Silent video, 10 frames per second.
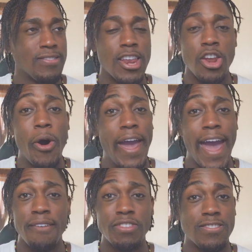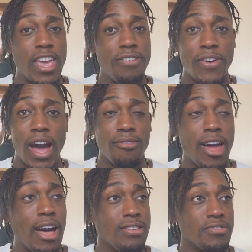I know I have to save
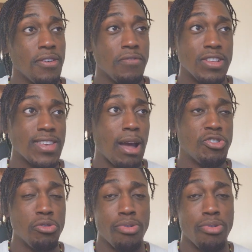$5 for the top tier